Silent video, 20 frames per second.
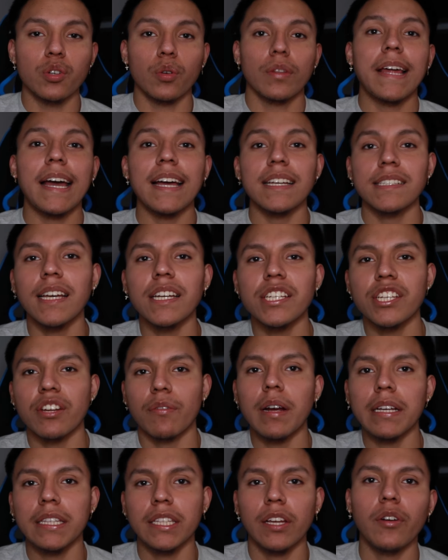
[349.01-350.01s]
So that
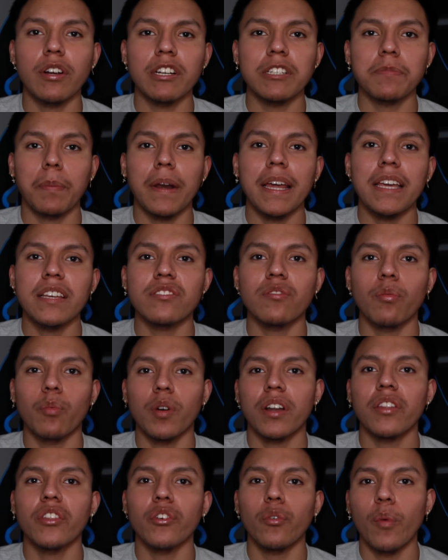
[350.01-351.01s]
section right there explains
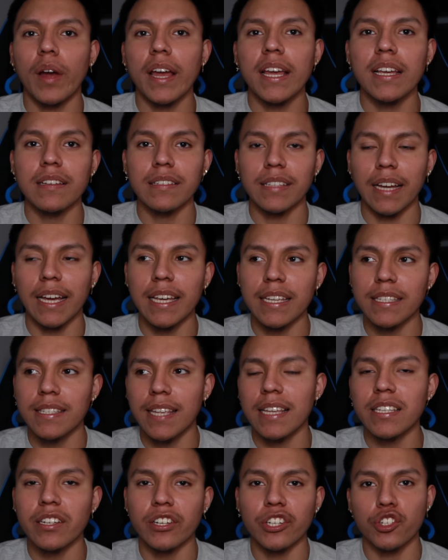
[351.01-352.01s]
one of the ways that he
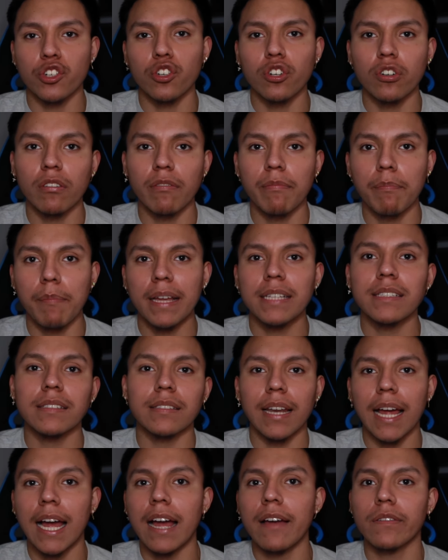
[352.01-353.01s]
takes control of
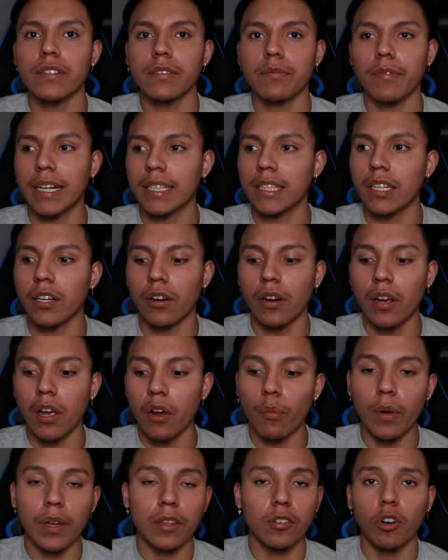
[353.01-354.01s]
men's lives right there
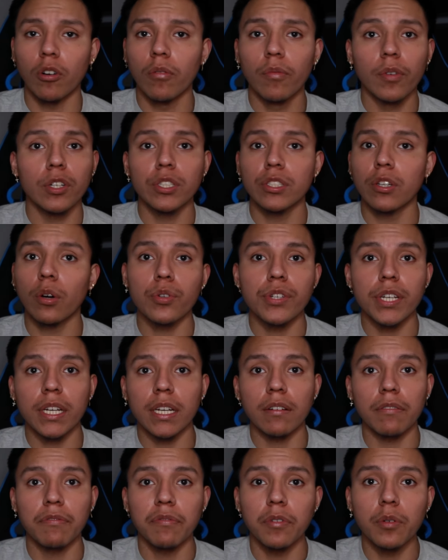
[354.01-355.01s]
with
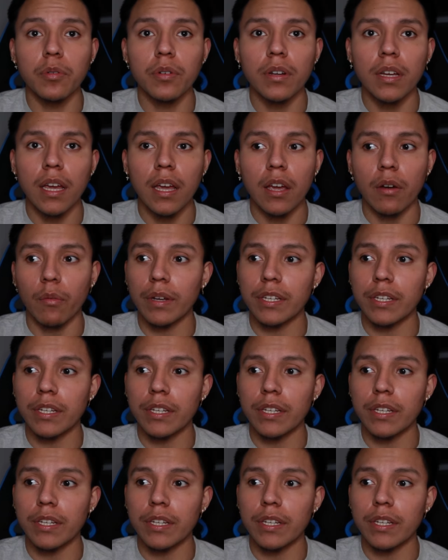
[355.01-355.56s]
overindulging in food,